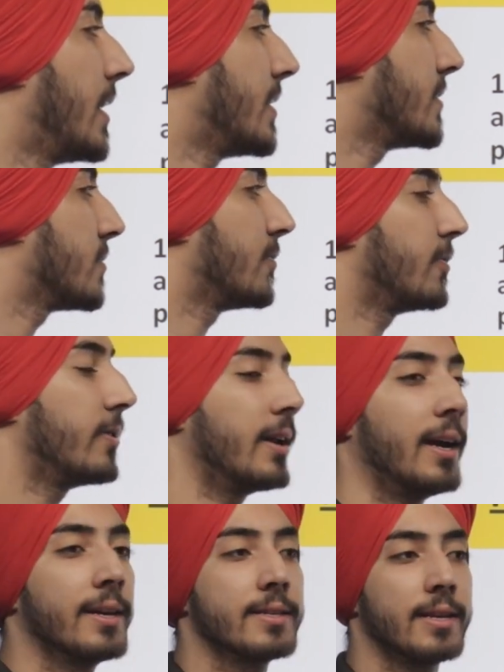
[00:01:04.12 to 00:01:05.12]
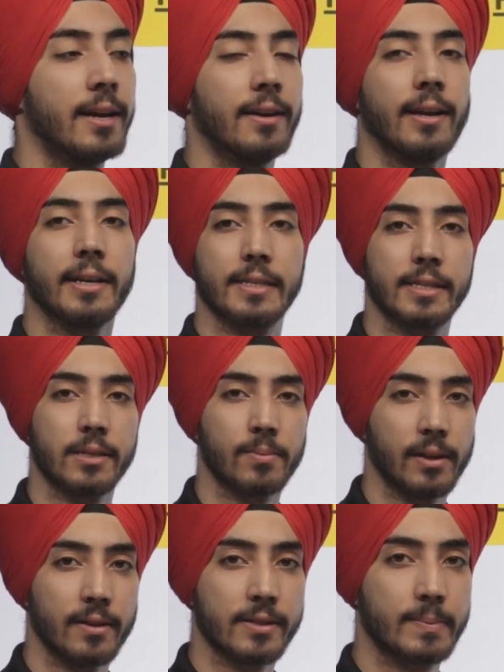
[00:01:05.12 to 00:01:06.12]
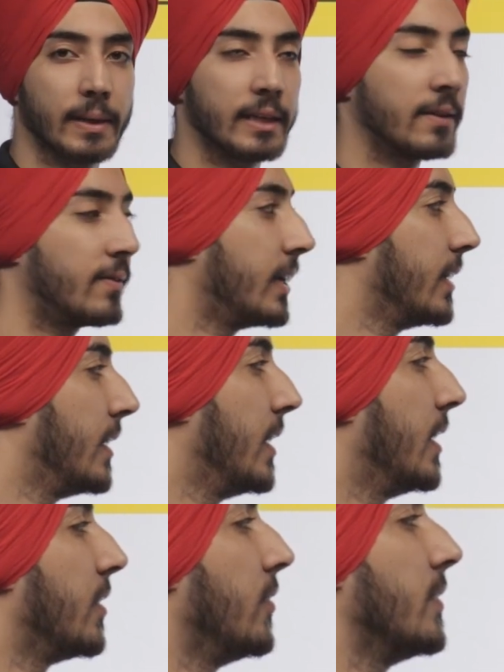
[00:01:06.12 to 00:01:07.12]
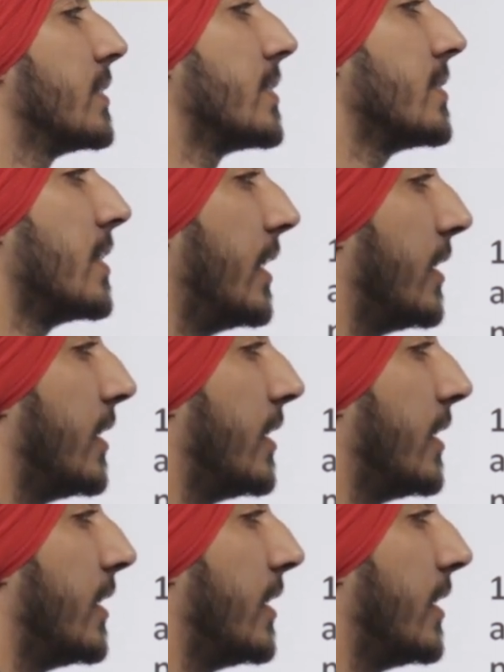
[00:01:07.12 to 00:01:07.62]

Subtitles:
as road tax and license fee respectively. Now this is the